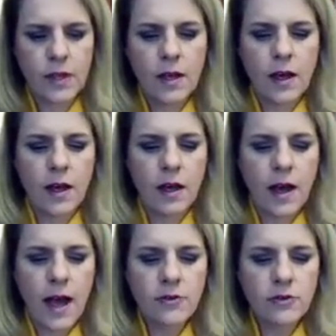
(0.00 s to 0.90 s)

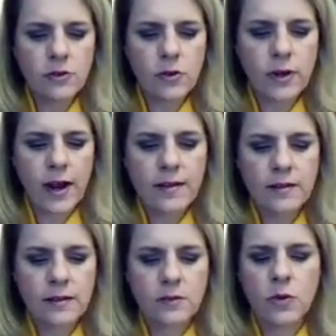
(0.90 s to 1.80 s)
Hydrochloric
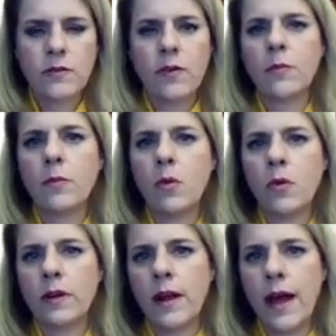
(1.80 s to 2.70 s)
acid is one of our
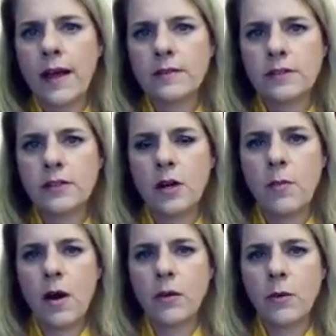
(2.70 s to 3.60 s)
important acids in our
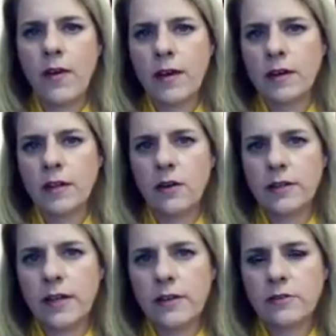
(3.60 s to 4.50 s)
body. We find it in our
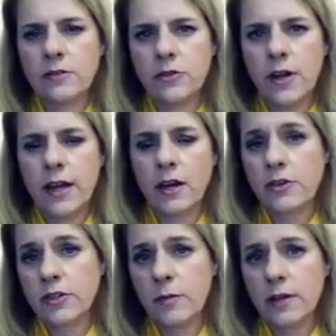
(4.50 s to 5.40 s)
intestinal tract and our
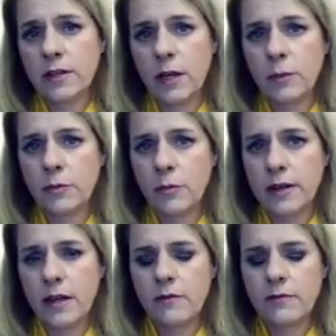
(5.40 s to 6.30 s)
stomach to help us
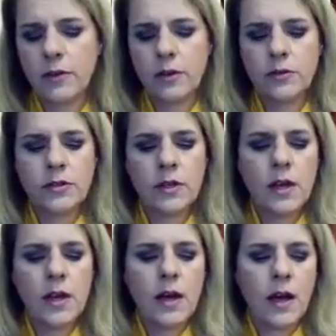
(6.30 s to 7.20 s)
break down foods.
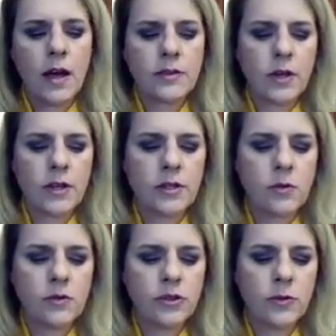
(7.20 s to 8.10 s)
So I do
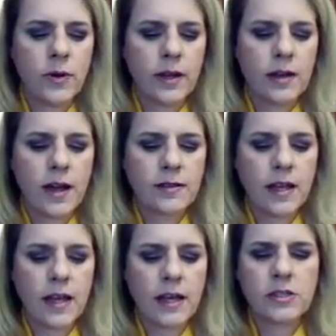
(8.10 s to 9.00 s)
want you to recognize
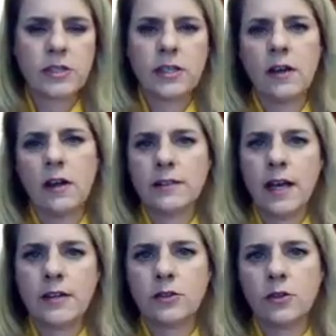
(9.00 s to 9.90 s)
HCl as
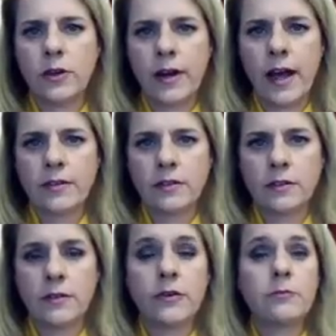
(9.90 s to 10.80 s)
hydrochloric
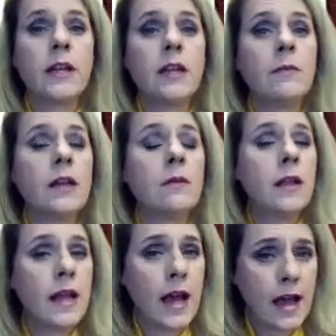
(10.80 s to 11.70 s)
acid. There's many, many,
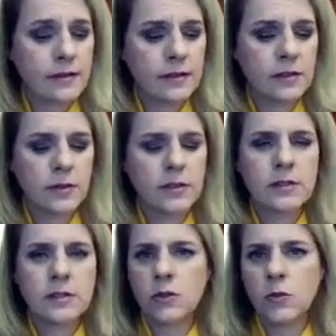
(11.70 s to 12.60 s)
many acids, but
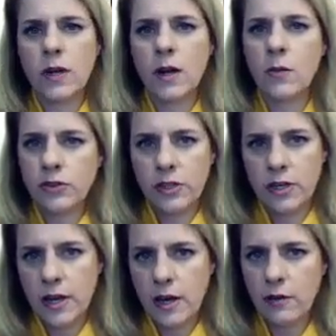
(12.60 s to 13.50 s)
this is the one I want you to
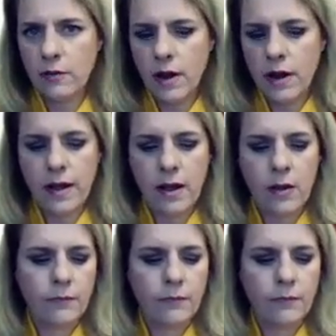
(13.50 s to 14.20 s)
know right now.